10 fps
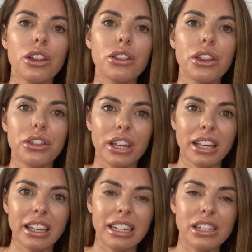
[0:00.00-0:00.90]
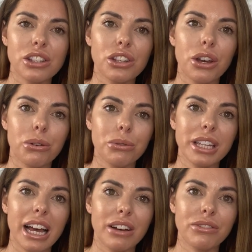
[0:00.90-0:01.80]
The thing is,
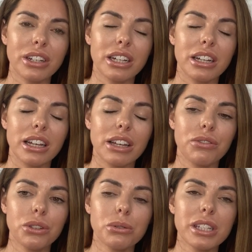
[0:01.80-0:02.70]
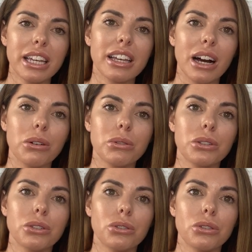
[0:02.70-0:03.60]
if you take out
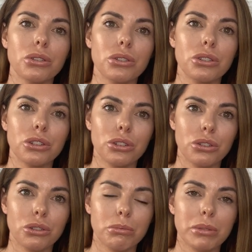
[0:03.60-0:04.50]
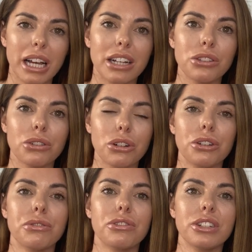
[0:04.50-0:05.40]
your tubes and your
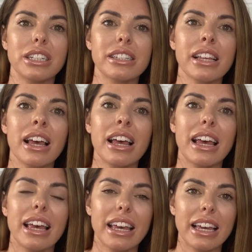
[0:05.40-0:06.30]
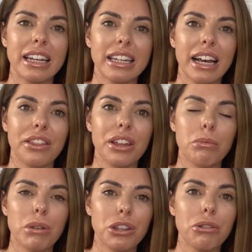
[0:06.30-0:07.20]
ovaries earlier
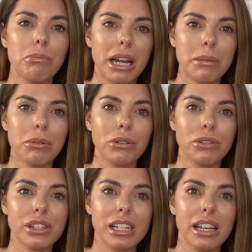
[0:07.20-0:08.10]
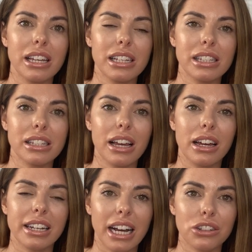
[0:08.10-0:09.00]
than when your menopause is
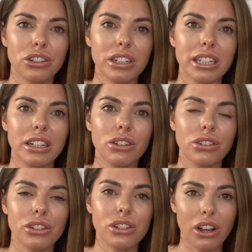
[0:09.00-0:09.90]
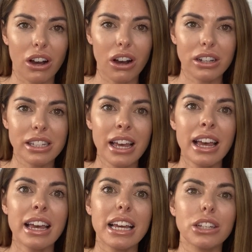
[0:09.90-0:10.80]
naturally going to start,
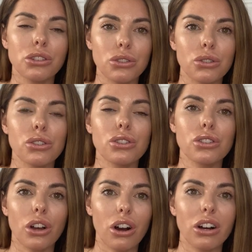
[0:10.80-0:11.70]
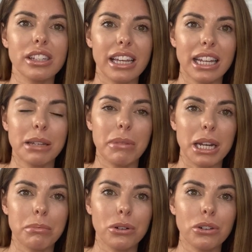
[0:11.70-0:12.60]
it does start early
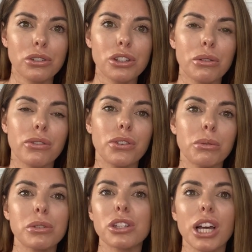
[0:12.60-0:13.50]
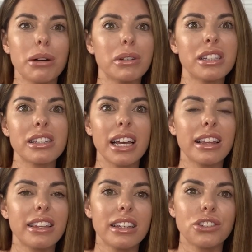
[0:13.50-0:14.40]
menopause. So if you were to go in, say
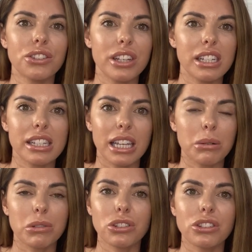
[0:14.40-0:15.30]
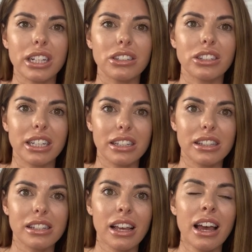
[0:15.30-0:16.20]
at the age of 30, when you'd had your
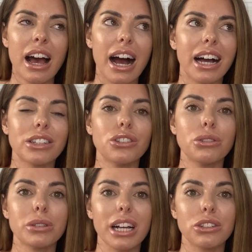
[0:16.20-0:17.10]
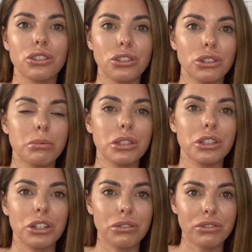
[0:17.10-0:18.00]
kids and you'd had your tubes and
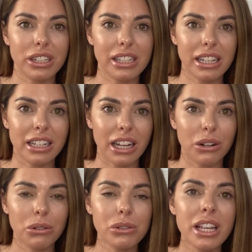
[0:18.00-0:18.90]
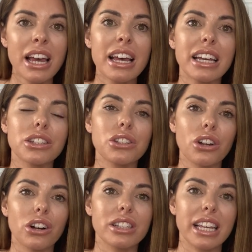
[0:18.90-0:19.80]
your ovaries taken out, it
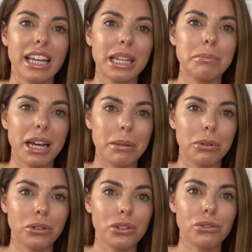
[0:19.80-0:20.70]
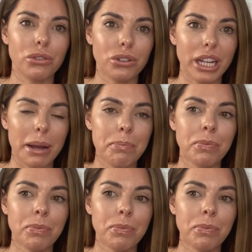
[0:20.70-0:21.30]
starts early menopause for you.